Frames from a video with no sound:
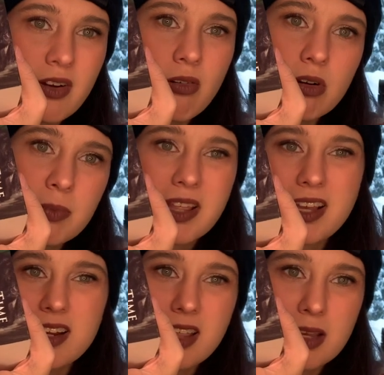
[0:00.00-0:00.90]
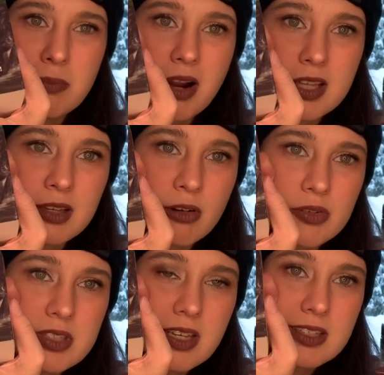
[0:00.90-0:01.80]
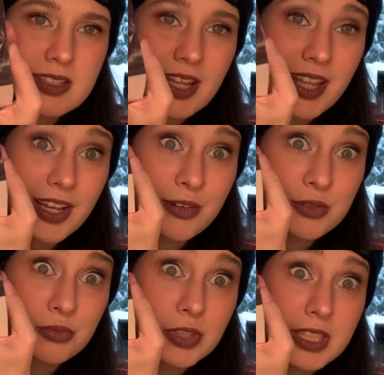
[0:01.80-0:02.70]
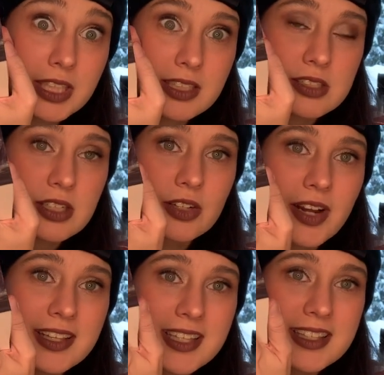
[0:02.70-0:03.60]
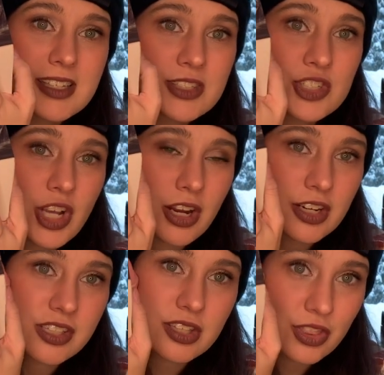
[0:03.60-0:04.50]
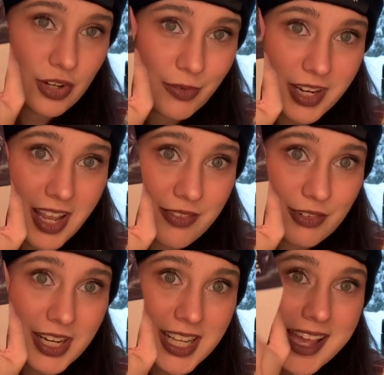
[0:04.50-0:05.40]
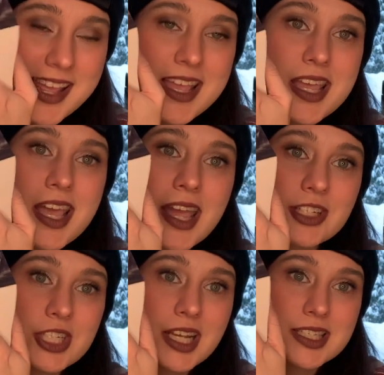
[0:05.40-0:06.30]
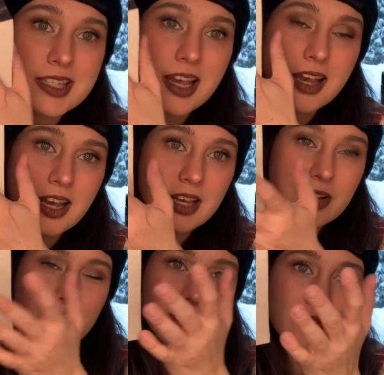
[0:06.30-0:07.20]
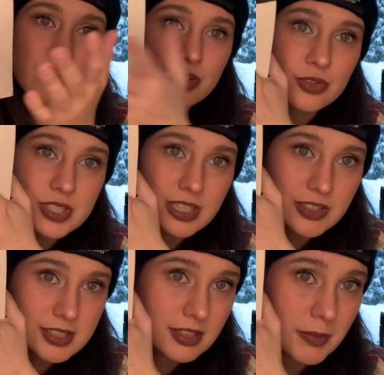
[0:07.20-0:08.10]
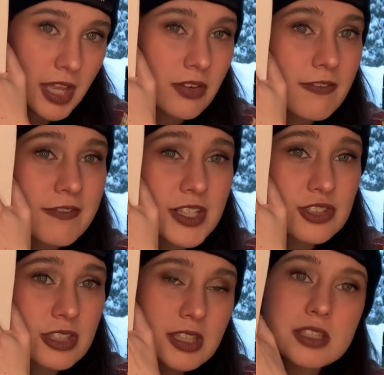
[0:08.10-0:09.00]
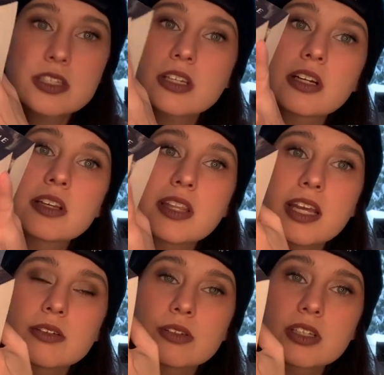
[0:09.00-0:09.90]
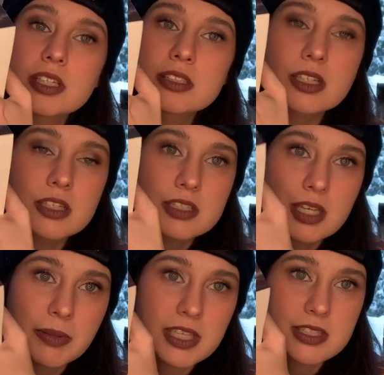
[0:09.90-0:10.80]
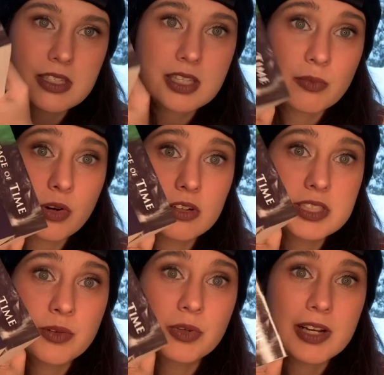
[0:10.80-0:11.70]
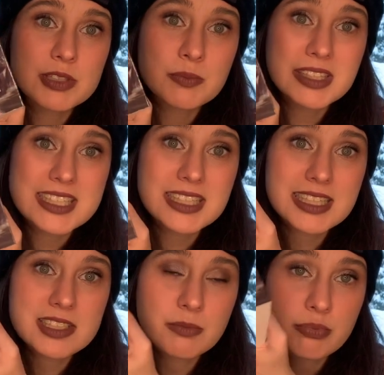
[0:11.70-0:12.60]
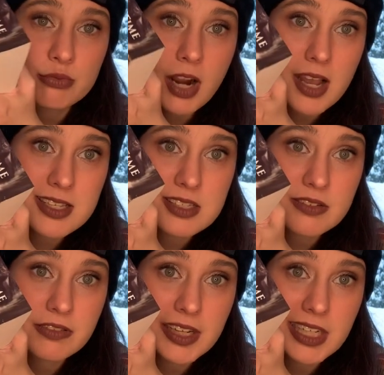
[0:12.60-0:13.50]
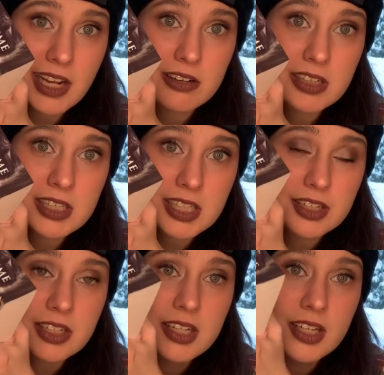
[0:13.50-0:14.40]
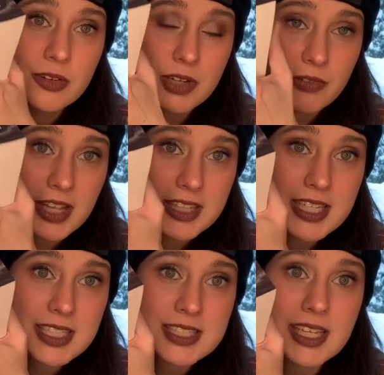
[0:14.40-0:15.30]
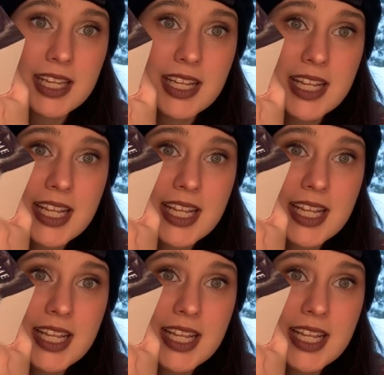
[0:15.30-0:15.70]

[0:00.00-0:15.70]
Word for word: horror, but like kind of like body grossness that like I was really into. And then this chunker is the third one, and I haven't read it yet. And she has a new series coming out eventually this year that is going to take place in the same world. And what I was pleasantly surprised to find out in here when I read this is that